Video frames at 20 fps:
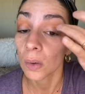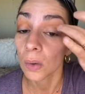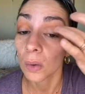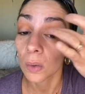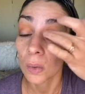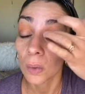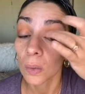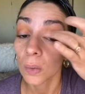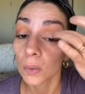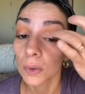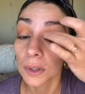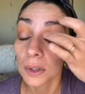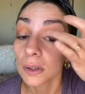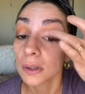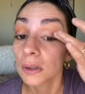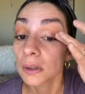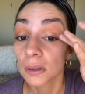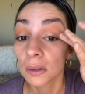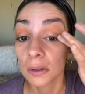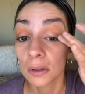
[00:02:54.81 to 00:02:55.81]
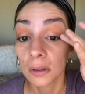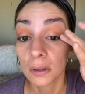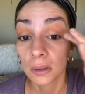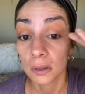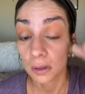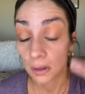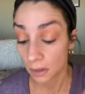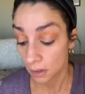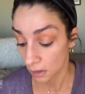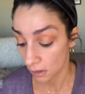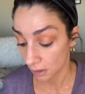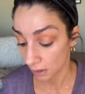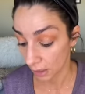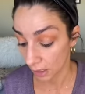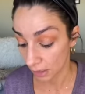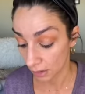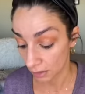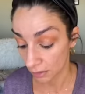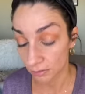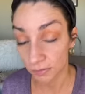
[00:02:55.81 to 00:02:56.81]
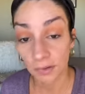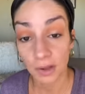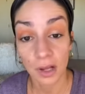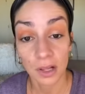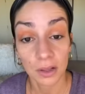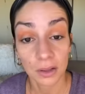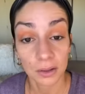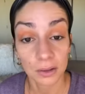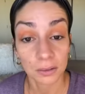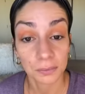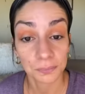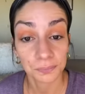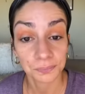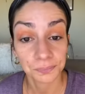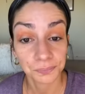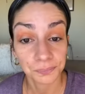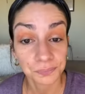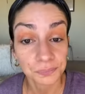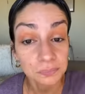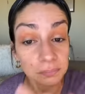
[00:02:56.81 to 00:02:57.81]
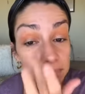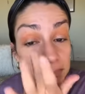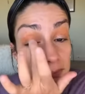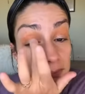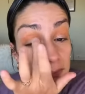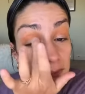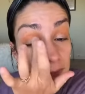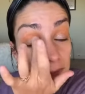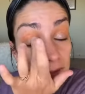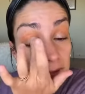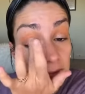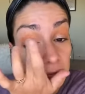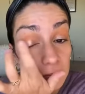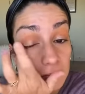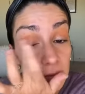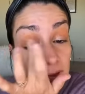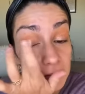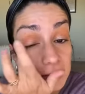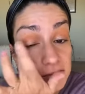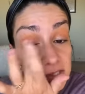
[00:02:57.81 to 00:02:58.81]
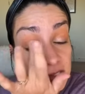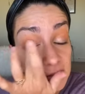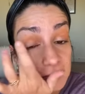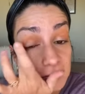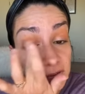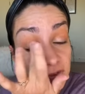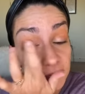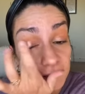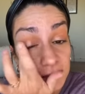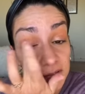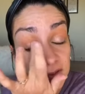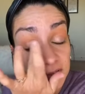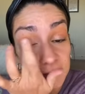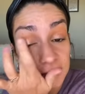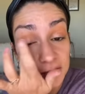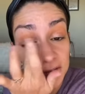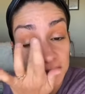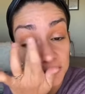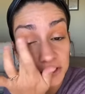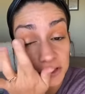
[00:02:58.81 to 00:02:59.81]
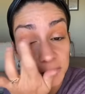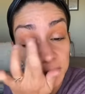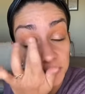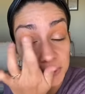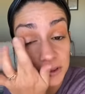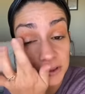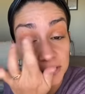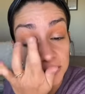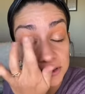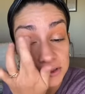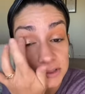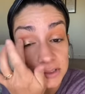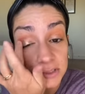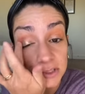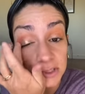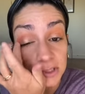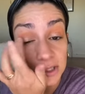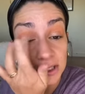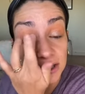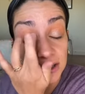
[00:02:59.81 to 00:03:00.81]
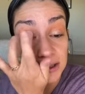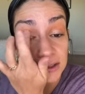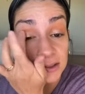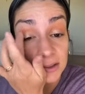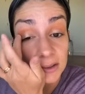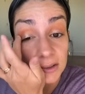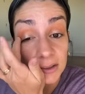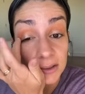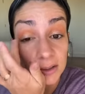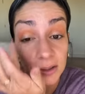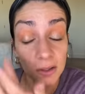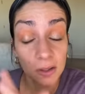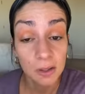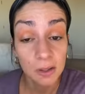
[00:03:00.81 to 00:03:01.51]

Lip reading: gold kind of color. Like I said, I was feeling a little sparkles today.